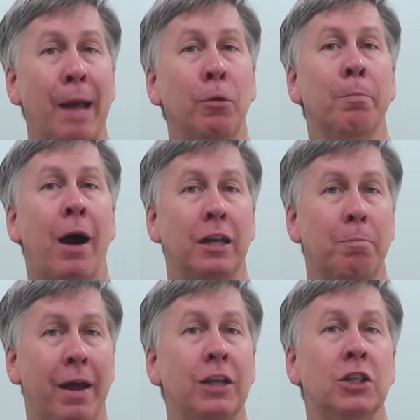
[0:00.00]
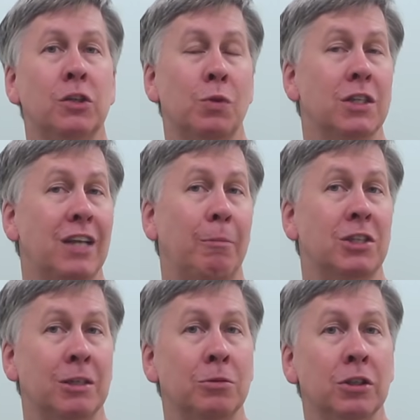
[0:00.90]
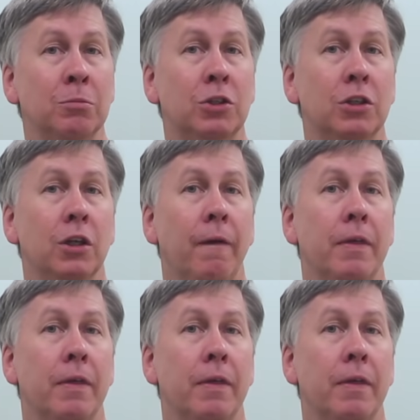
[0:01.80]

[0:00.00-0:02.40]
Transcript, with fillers: able-bodied patient with the same symptoms,